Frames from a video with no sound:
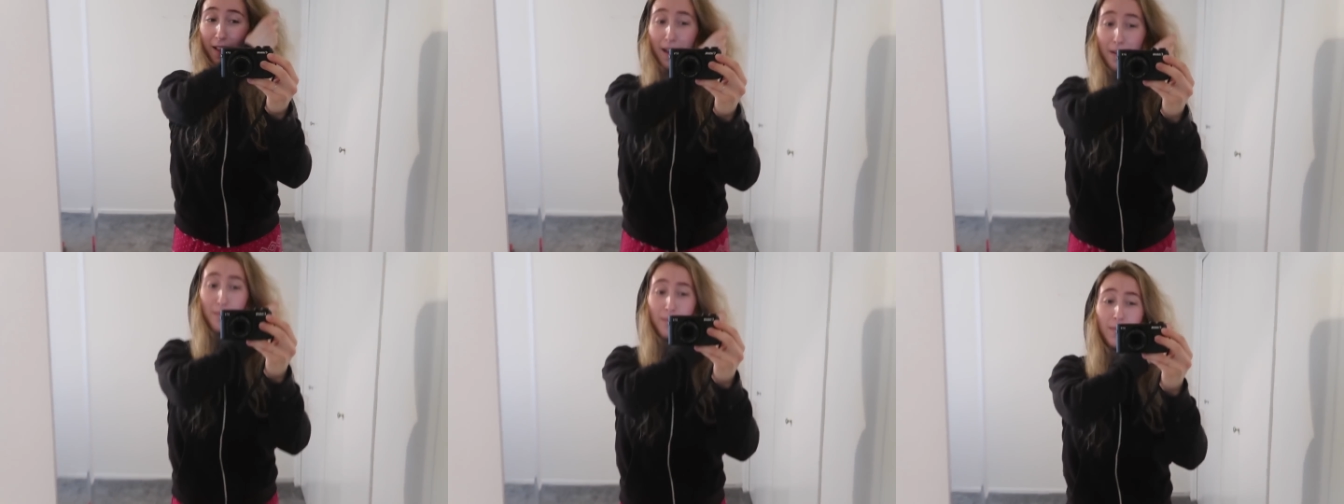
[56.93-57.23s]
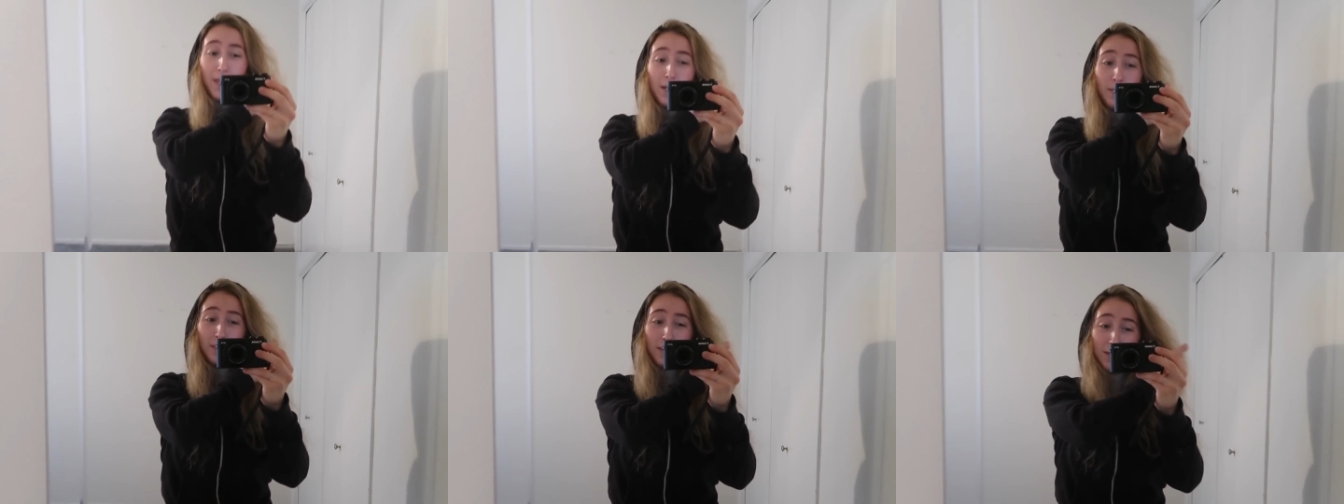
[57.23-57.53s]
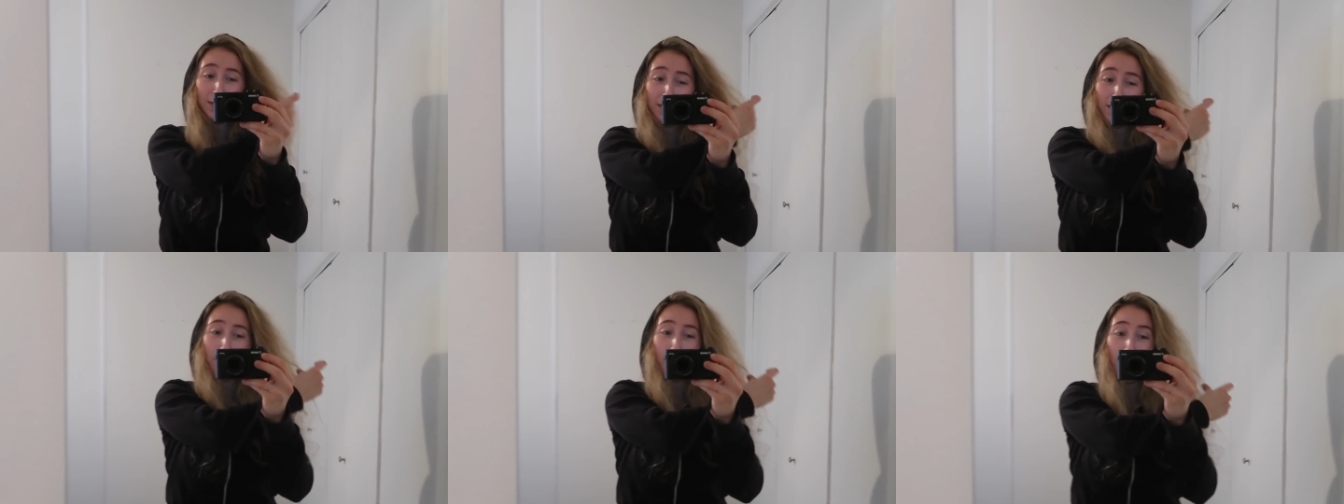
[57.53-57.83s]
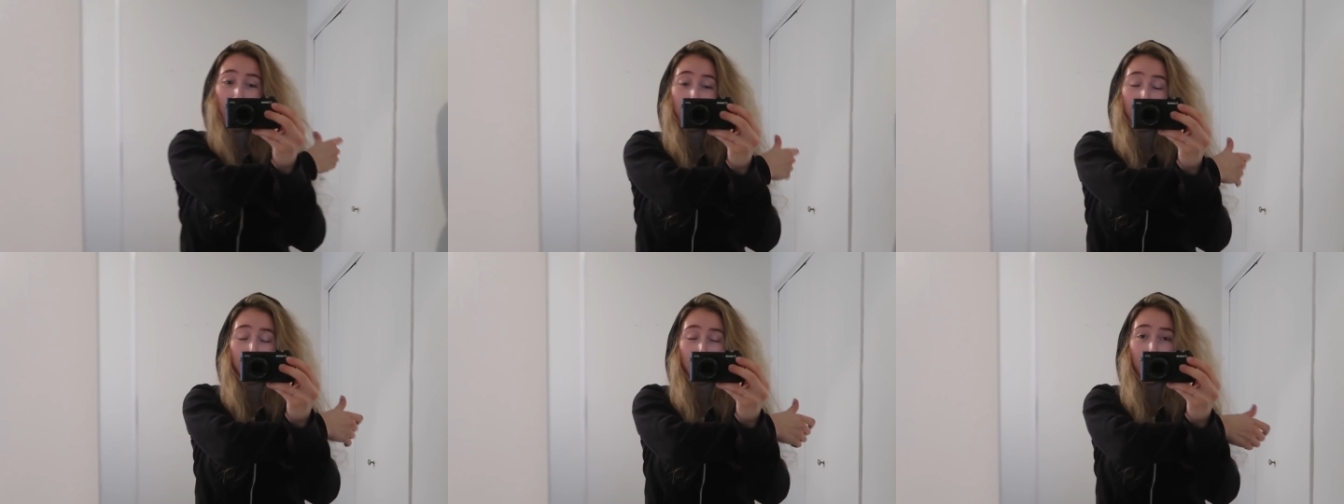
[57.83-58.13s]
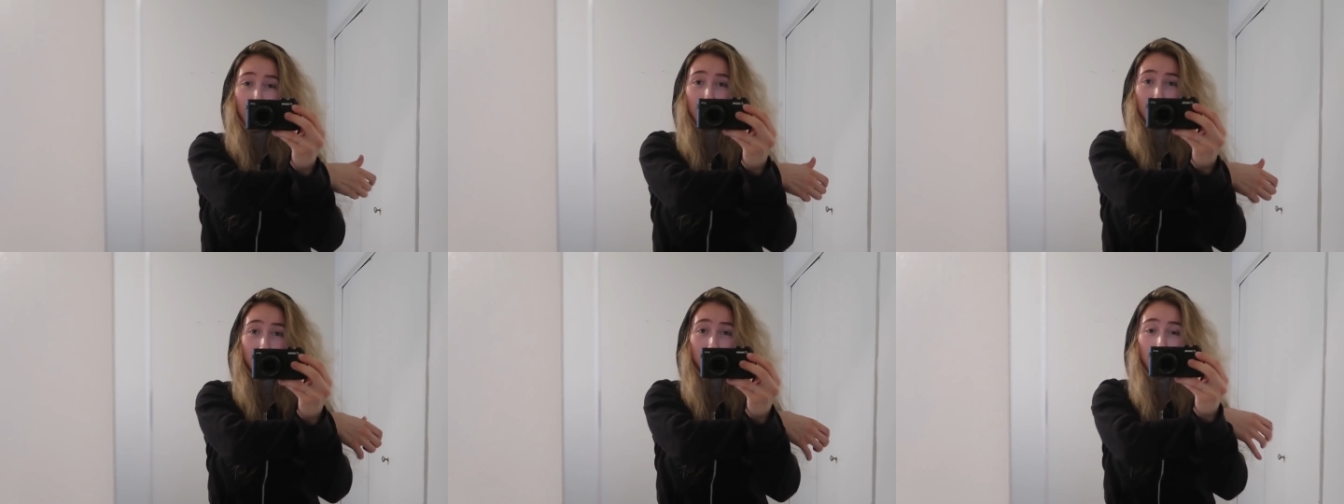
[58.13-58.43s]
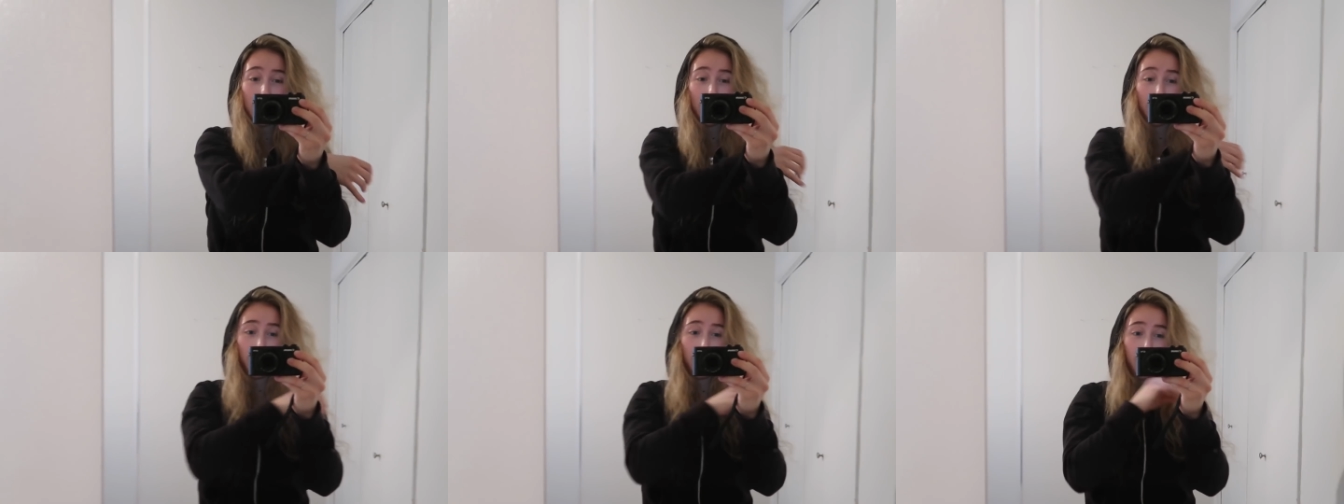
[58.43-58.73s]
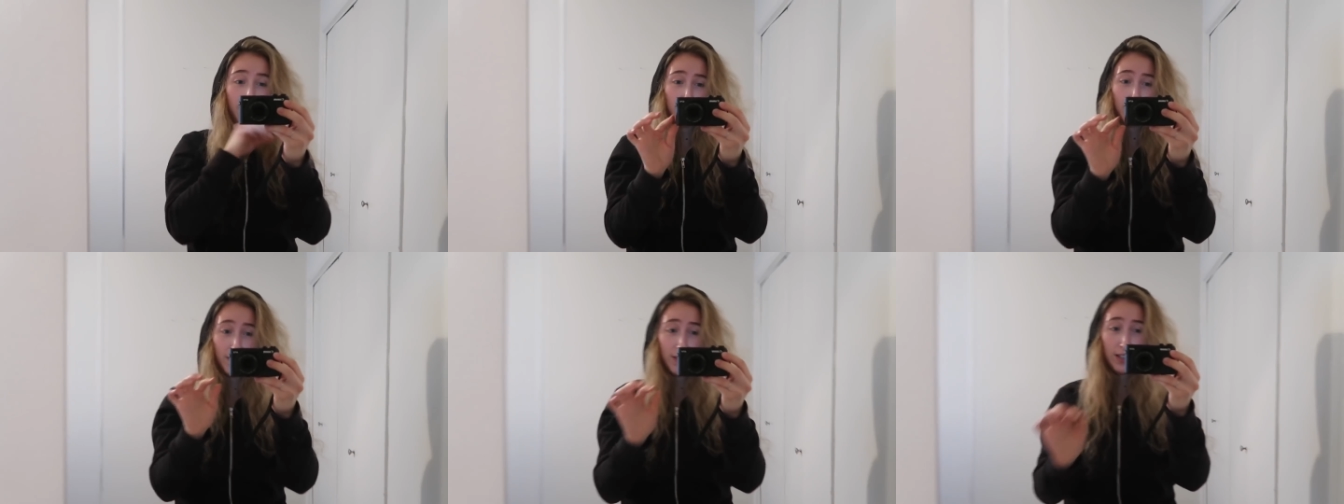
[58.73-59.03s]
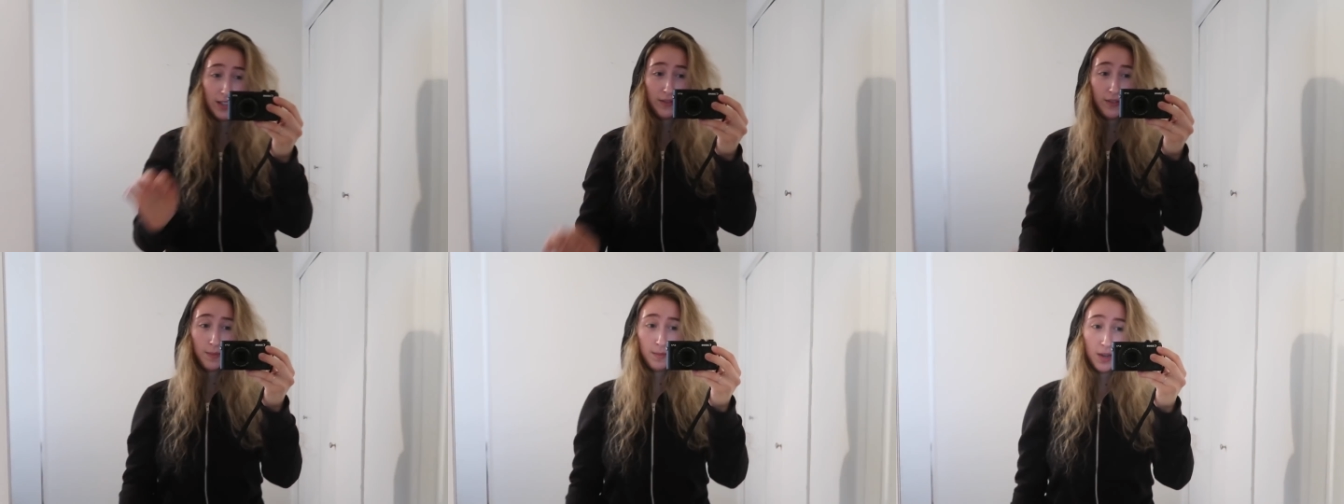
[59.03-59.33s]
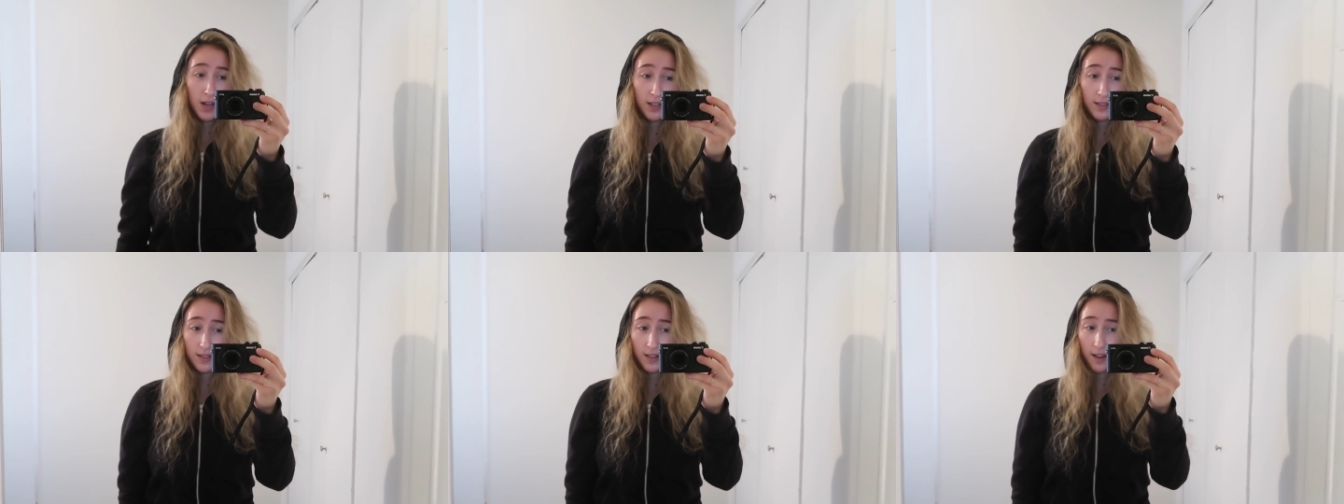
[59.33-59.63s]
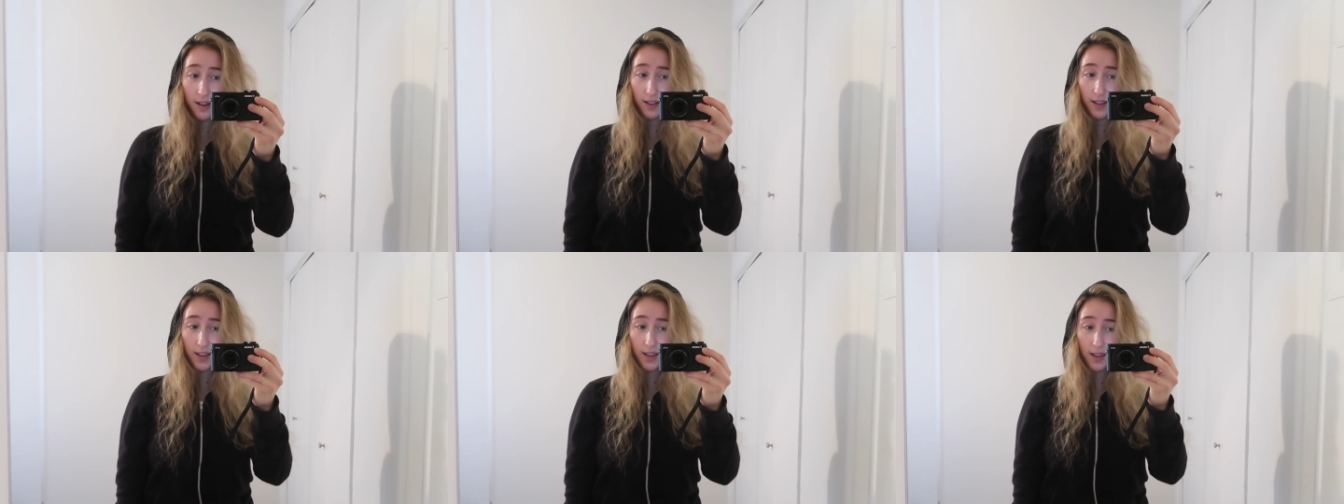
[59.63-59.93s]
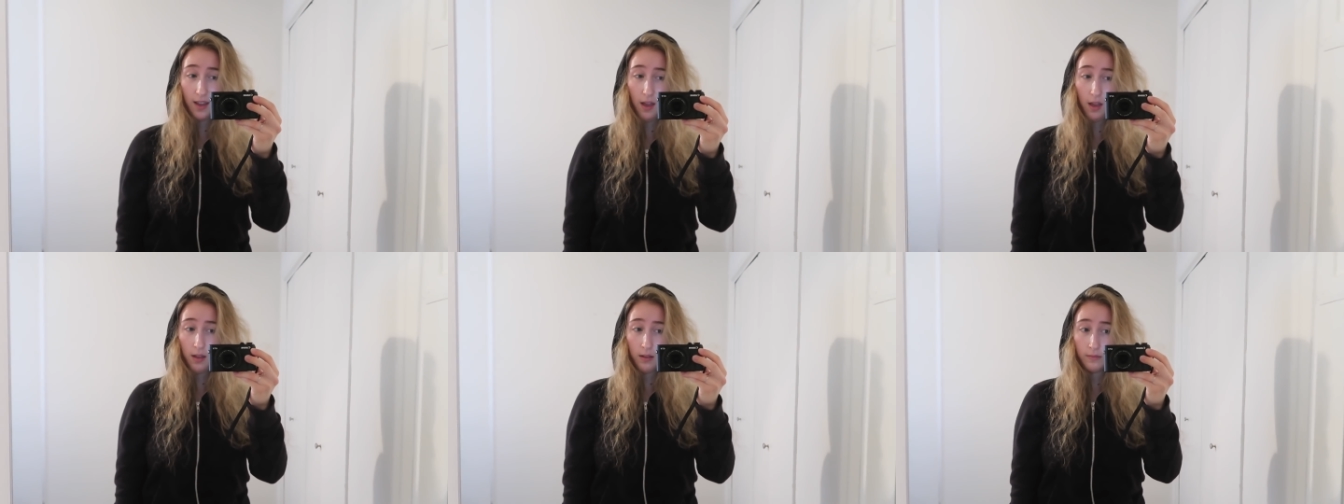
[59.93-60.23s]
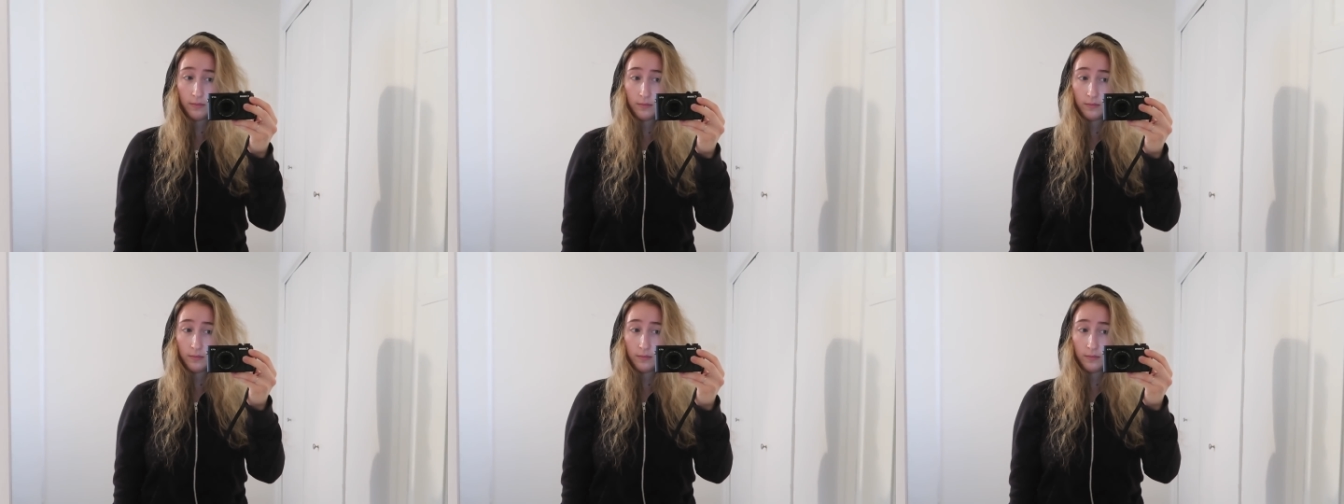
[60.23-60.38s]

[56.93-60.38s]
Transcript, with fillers: I'm, it would just depend on my demeanor. I feel like if I'm not talking,